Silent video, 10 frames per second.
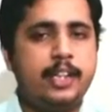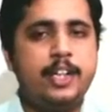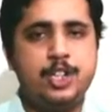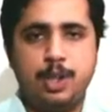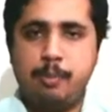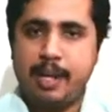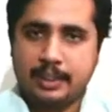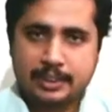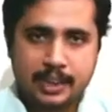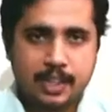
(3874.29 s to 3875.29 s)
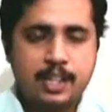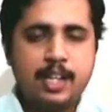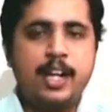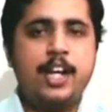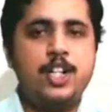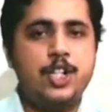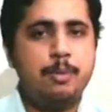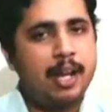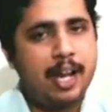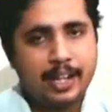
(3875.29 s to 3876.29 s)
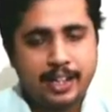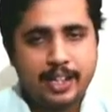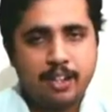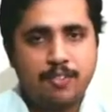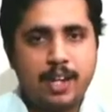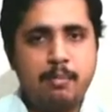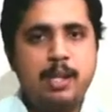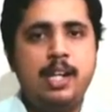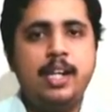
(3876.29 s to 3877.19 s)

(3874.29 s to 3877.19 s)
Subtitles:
It should be asset, it should be identifiable,